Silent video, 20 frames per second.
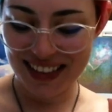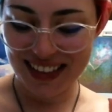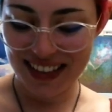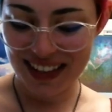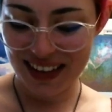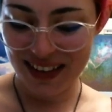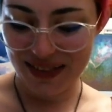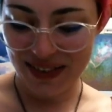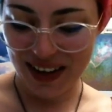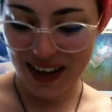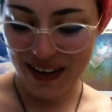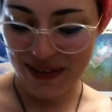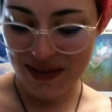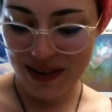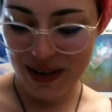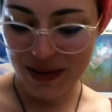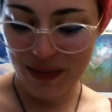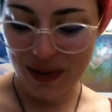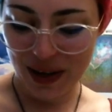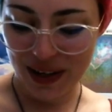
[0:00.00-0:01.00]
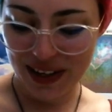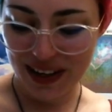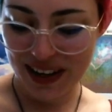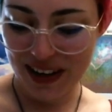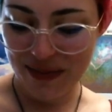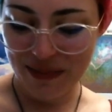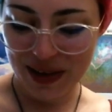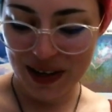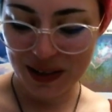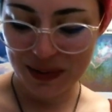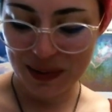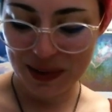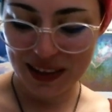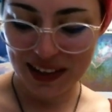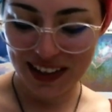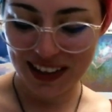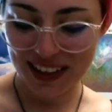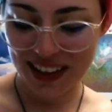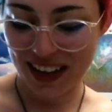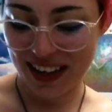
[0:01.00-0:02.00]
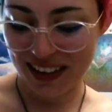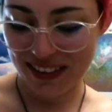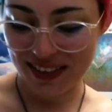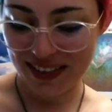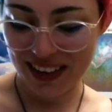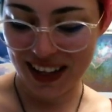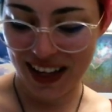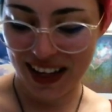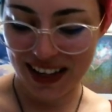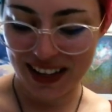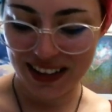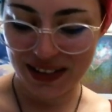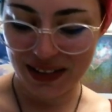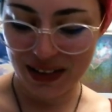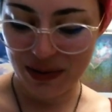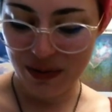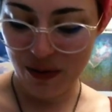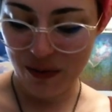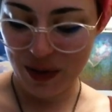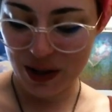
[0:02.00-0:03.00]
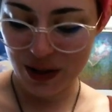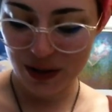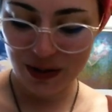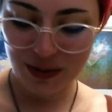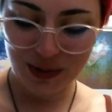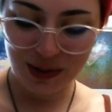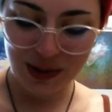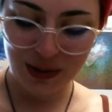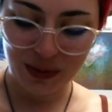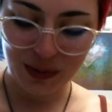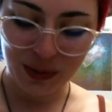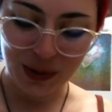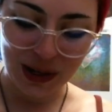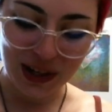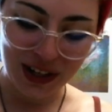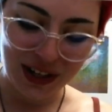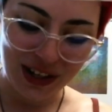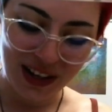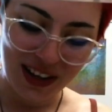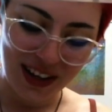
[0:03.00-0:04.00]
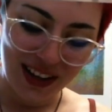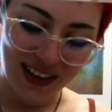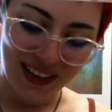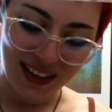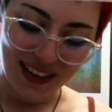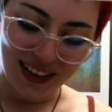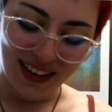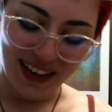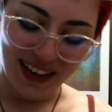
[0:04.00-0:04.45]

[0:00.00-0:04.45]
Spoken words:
of it after you blend it up makes me think a lot of the canned cream of mushroom soup, which I